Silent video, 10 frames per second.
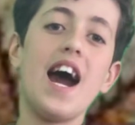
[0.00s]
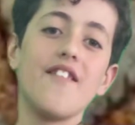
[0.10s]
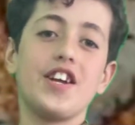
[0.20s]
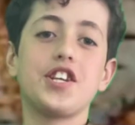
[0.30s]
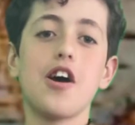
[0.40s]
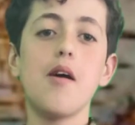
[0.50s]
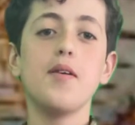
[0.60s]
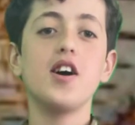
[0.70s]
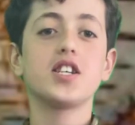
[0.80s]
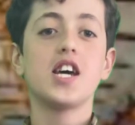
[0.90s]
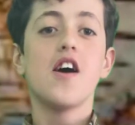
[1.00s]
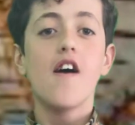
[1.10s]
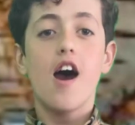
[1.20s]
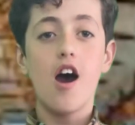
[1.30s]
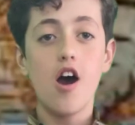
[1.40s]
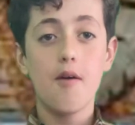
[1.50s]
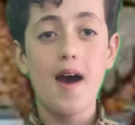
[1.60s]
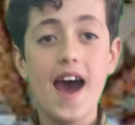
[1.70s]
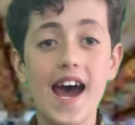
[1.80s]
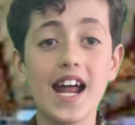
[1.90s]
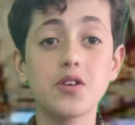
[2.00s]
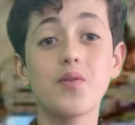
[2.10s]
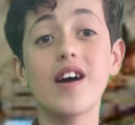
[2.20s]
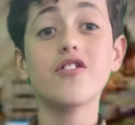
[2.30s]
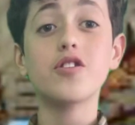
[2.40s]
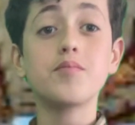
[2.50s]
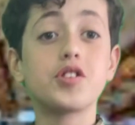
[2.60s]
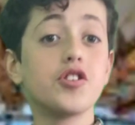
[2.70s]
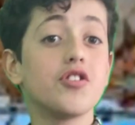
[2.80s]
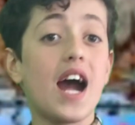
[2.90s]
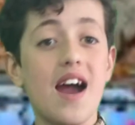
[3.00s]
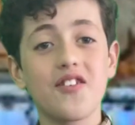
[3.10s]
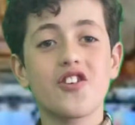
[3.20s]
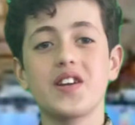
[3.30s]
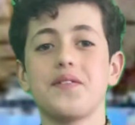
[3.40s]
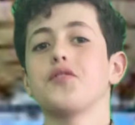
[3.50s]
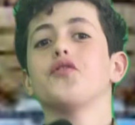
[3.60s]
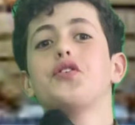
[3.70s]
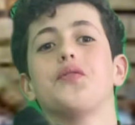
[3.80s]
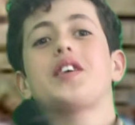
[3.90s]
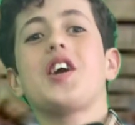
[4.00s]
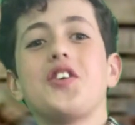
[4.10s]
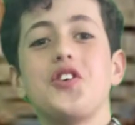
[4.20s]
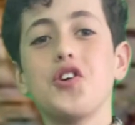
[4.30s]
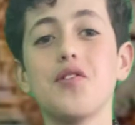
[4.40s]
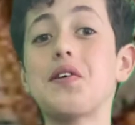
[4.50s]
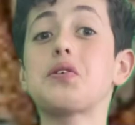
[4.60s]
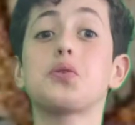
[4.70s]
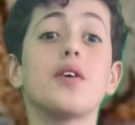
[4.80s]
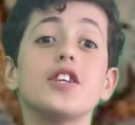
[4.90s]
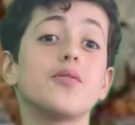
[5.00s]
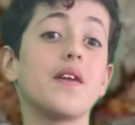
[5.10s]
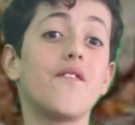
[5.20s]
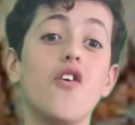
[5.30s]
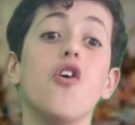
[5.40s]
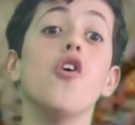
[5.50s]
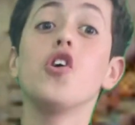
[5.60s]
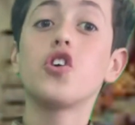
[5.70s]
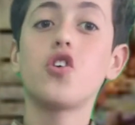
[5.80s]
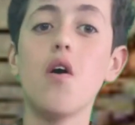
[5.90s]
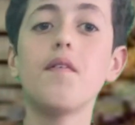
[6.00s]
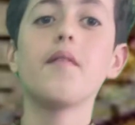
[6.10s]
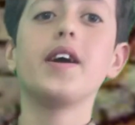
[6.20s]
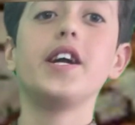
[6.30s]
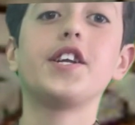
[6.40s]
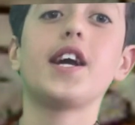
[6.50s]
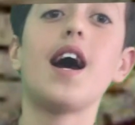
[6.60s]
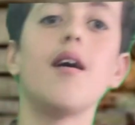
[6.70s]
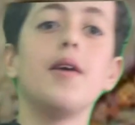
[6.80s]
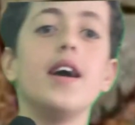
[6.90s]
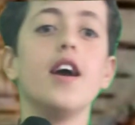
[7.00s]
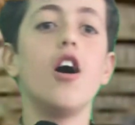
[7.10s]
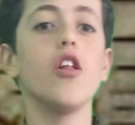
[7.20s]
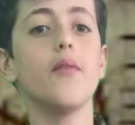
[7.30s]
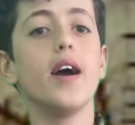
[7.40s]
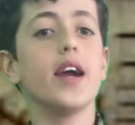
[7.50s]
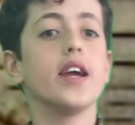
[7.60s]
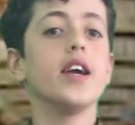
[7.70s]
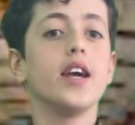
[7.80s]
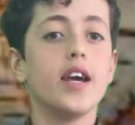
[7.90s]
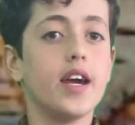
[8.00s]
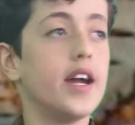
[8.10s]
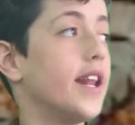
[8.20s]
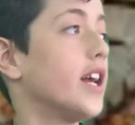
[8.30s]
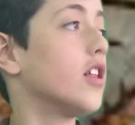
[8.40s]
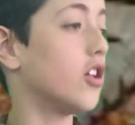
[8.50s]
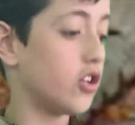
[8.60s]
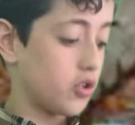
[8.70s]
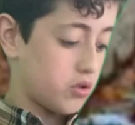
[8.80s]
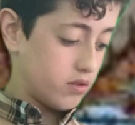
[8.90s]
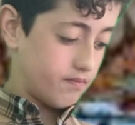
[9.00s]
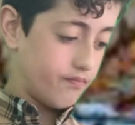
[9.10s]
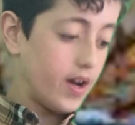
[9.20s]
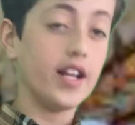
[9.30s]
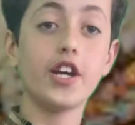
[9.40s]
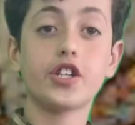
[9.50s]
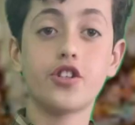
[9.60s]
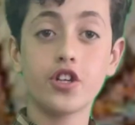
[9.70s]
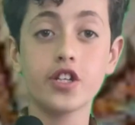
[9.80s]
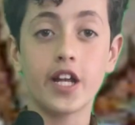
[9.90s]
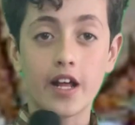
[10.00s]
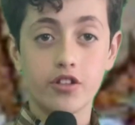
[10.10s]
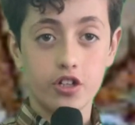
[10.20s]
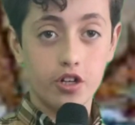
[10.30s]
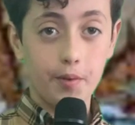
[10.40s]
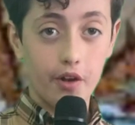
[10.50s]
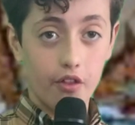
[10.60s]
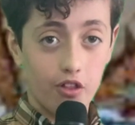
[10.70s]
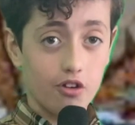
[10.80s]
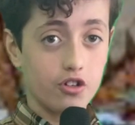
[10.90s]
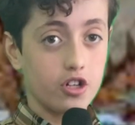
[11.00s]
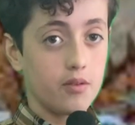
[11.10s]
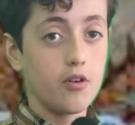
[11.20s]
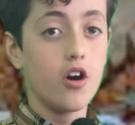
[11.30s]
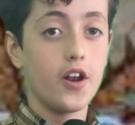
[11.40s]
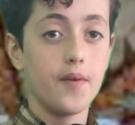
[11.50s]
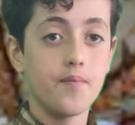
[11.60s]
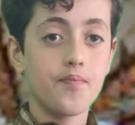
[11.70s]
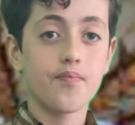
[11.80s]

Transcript: Gary Thomas, um, and welcome to the Harris Cricket Rituals UK Euros 2024 coverage. I'm here all the way in England. has just announced there's going to be another thunderstorm warning.